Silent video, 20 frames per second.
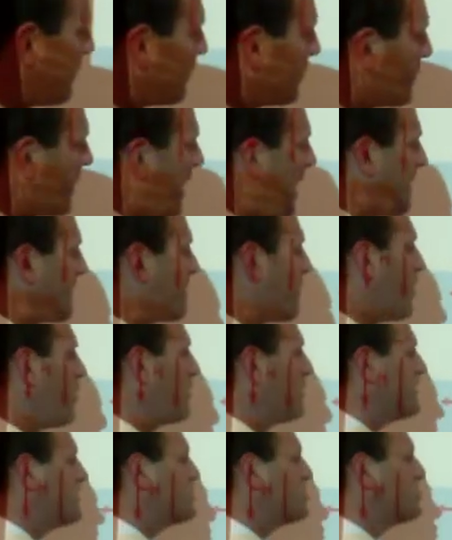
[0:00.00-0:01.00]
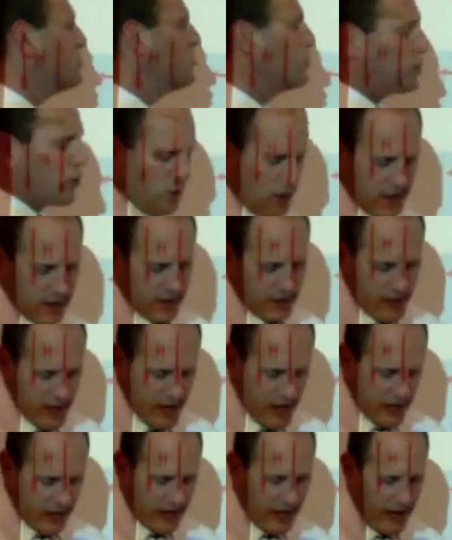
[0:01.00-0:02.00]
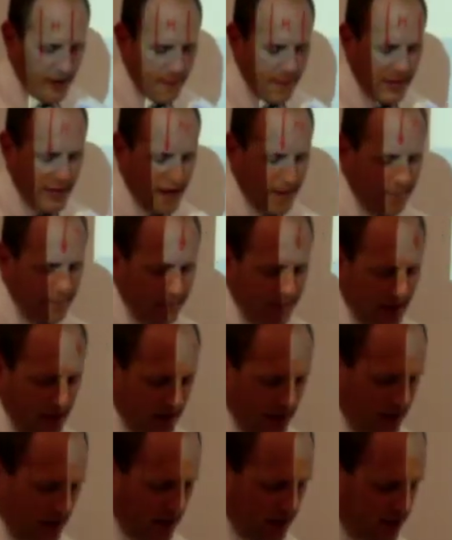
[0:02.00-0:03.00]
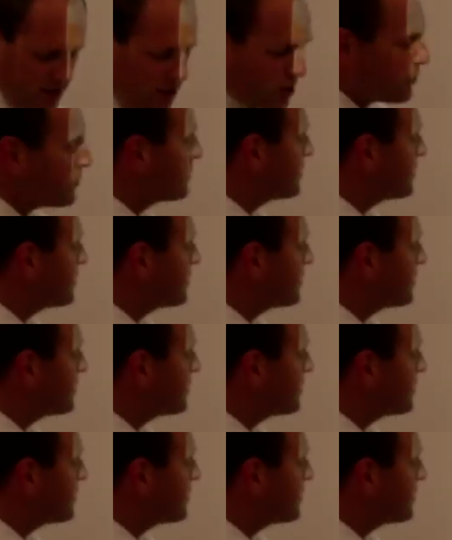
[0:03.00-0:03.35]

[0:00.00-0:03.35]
we don't have all these nutrients coming up to